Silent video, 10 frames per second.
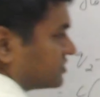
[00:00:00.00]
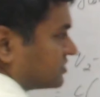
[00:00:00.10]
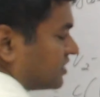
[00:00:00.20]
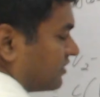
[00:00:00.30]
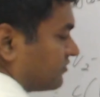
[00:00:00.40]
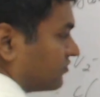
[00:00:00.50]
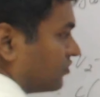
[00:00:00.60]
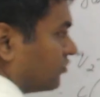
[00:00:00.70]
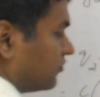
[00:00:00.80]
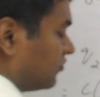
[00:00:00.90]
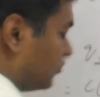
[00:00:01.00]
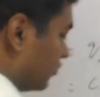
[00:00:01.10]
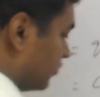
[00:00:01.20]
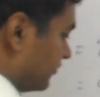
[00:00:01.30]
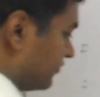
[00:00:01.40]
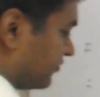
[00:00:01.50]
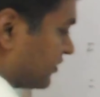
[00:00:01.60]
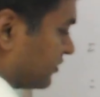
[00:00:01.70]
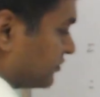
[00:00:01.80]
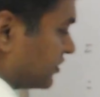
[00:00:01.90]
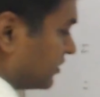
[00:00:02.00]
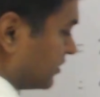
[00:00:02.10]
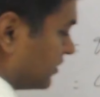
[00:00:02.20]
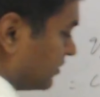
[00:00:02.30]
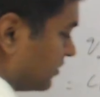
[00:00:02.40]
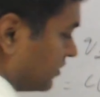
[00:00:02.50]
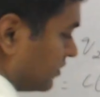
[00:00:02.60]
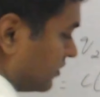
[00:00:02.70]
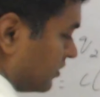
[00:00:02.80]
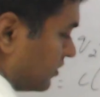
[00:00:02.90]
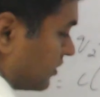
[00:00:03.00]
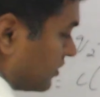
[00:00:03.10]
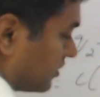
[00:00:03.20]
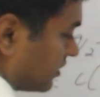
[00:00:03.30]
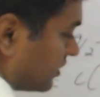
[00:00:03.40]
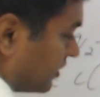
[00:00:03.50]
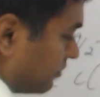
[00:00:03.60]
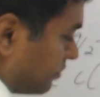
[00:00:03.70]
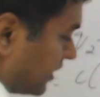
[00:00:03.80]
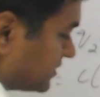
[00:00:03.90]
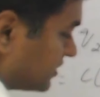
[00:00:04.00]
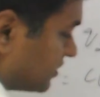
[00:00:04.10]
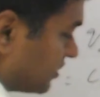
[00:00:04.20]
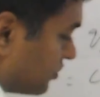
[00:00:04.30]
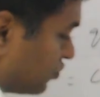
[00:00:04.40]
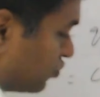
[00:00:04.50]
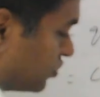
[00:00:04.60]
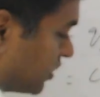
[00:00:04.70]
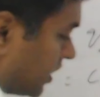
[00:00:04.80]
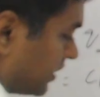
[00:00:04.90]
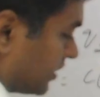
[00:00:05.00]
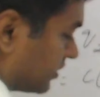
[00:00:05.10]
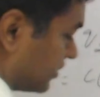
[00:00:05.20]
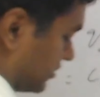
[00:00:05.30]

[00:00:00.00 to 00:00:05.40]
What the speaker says: have flown from the capacitor to the conductor,